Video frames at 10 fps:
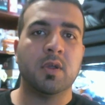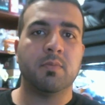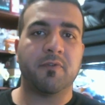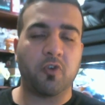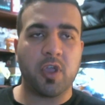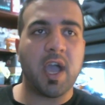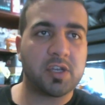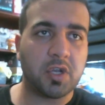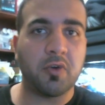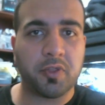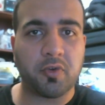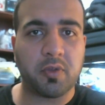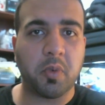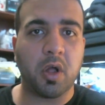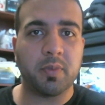you actually go and throw the
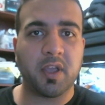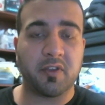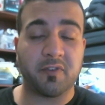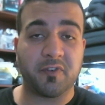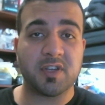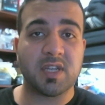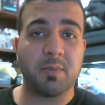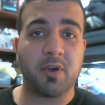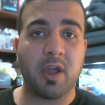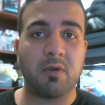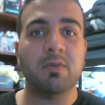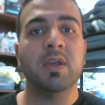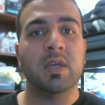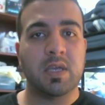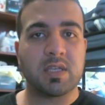ball, because the first time around
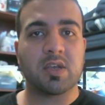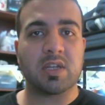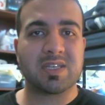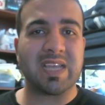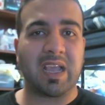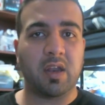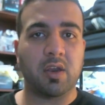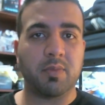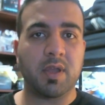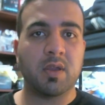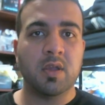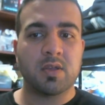it's gonna stick a little bit.